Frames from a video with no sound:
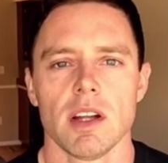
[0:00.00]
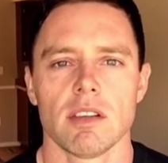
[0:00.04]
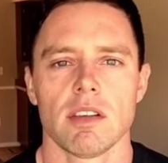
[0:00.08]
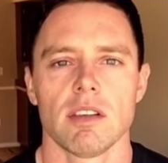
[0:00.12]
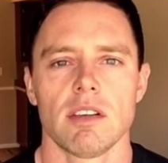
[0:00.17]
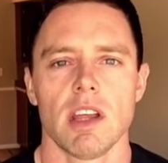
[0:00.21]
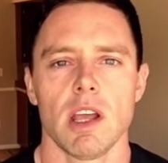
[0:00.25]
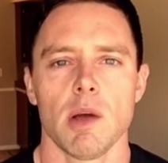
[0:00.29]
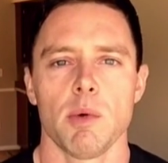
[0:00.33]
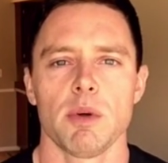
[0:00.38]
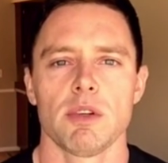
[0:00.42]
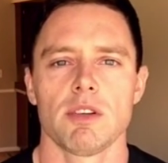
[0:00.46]

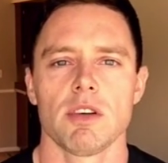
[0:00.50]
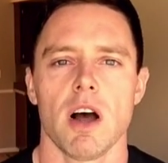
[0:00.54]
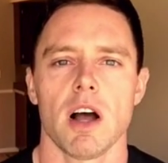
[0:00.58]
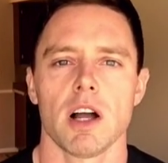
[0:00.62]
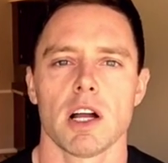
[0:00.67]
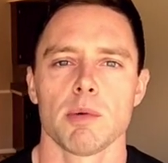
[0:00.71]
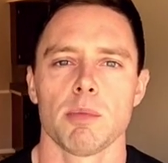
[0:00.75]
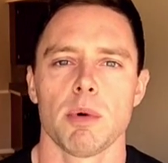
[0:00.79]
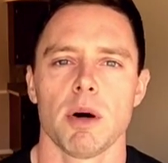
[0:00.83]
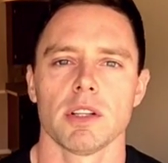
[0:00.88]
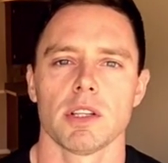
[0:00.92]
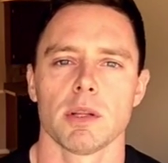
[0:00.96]
Today, we
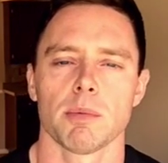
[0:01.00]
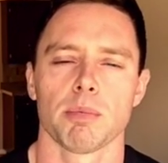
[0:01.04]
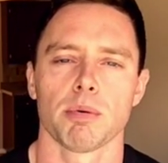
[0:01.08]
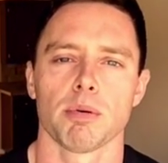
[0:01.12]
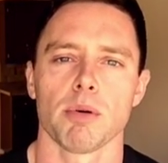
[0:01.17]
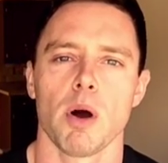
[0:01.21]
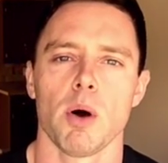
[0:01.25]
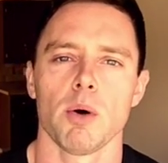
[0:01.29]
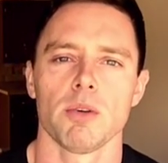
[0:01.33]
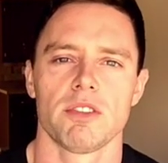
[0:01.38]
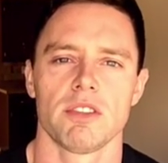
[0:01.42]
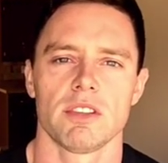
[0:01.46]
talk about the
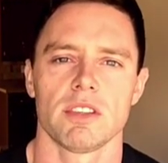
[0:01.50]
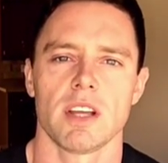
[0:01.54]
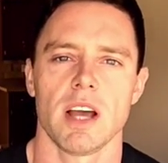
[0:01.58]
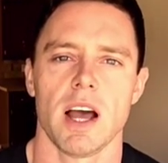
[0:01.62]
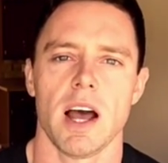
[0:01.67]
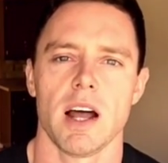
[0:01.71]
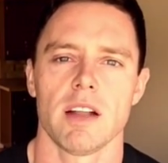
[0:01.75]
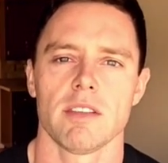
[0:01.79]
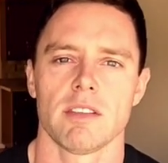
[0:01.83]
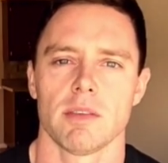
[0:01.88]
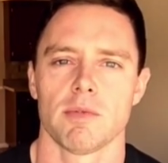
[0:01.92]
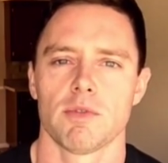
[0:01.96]
pros and
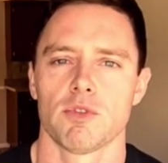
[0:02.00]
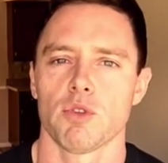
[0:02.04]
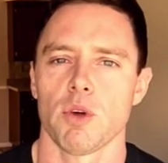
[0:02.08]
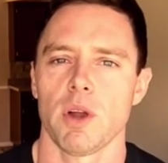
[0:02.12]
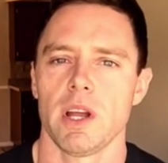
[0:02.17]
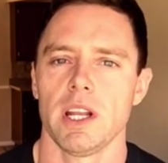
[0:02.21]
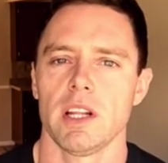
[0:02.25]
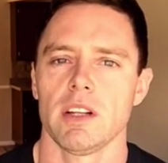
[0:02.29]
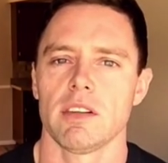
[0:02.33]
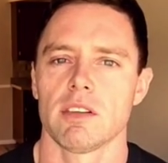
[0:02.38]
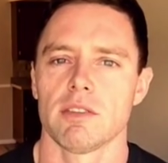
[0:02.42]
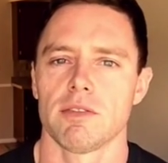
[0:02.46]
cons of
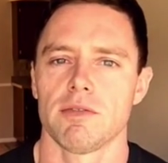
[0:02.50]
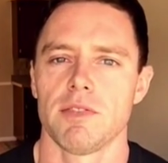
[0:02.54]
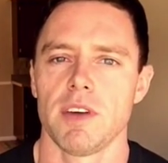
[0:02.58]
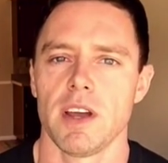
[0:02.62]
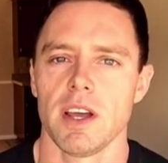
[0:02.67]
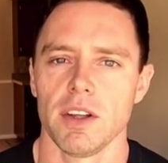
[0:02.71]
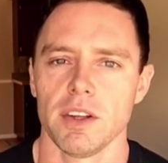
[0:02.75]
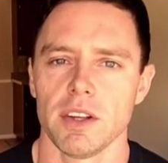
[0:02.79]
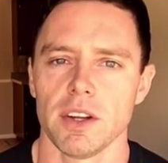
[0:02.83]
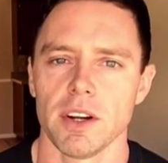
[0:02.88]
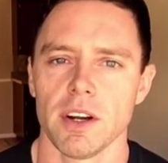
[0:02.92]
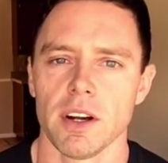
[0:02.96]
training to
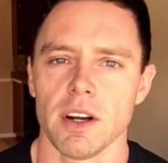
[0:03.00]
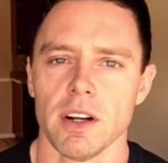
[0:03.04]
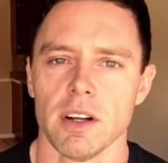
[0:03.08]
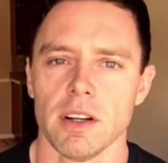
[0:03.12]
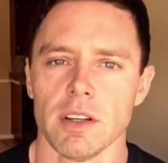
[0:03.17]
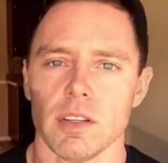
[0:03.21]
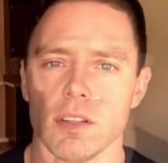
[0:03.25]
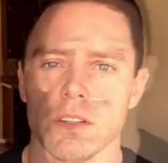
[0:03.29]
failure.